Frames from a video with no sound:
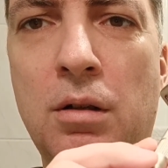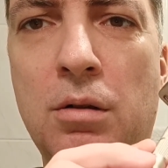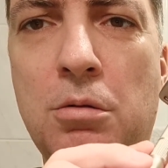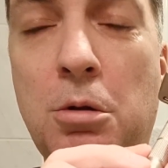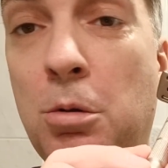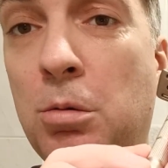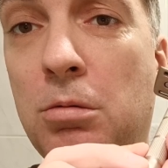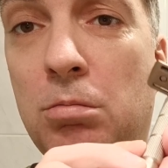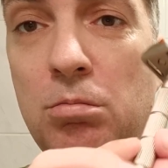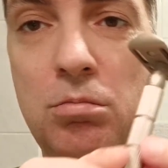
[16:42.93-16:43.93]

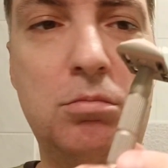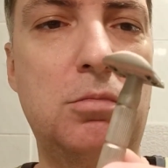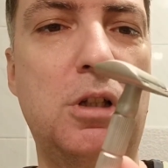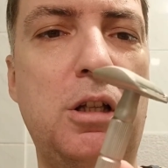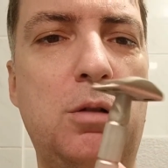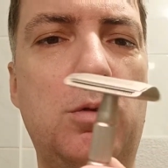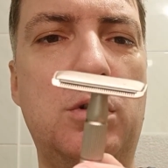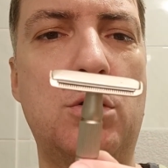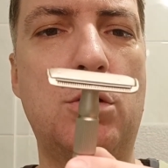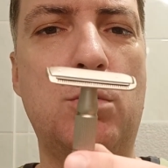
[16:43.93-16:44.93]
So, like
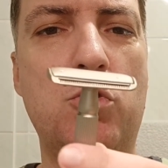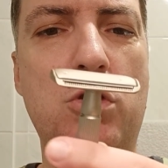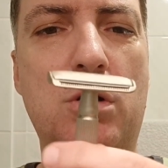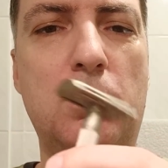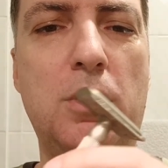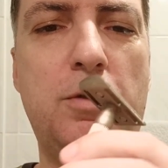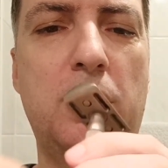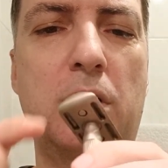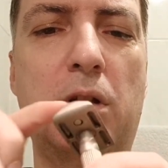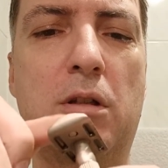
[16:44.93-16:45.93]
with Zomchi,
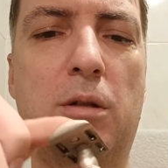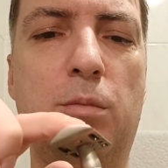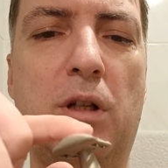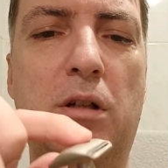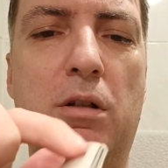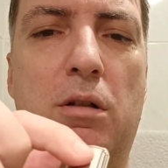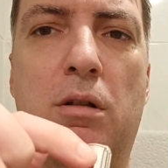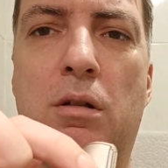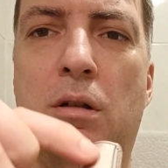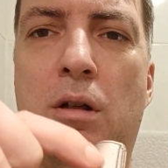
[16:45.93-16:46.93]
definitely some nice
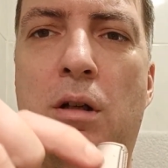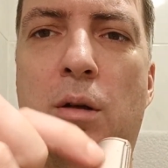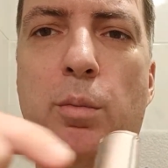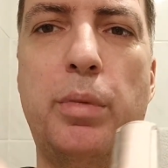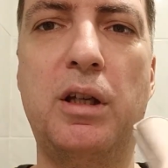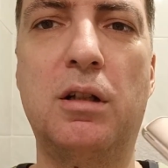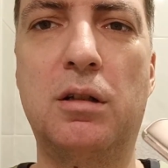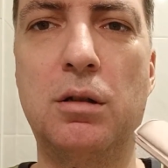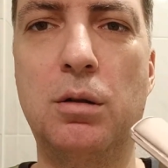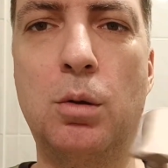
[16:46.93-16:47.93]

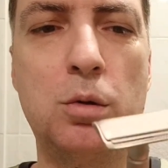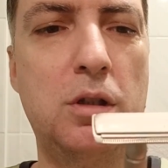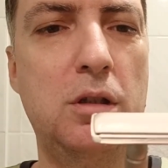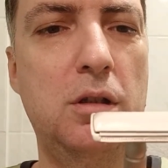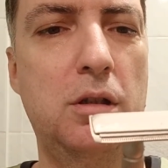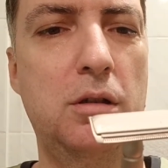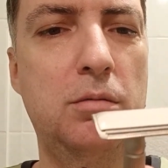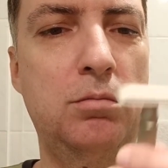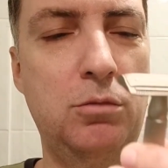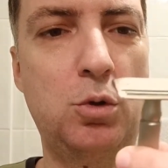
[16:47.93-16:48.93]
baked coating
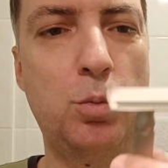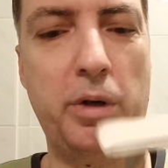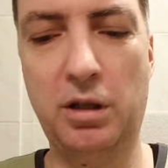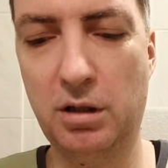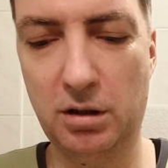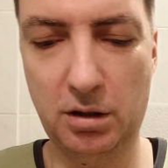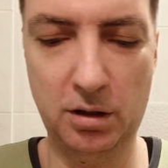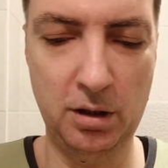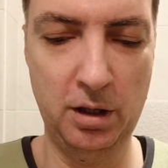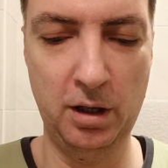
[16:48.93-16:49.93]
to make it
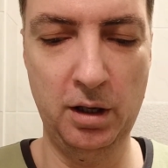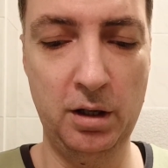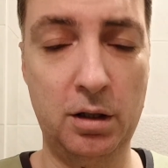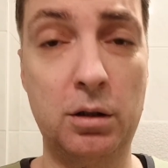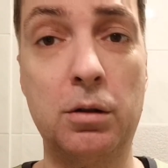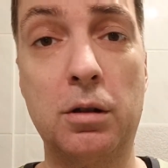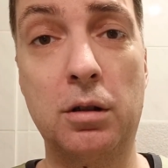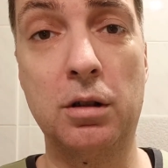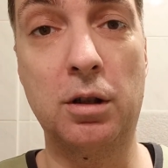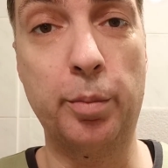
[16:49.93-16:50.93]

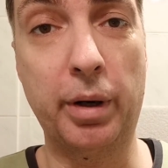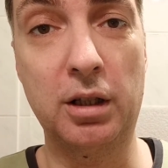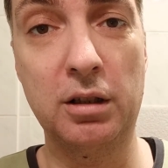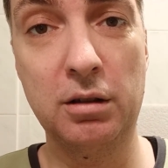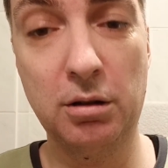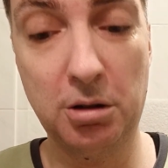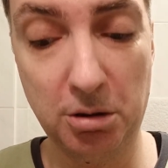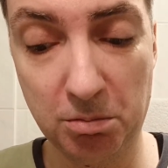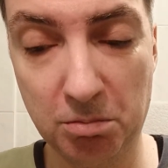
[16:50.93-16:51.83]
dirt repellent.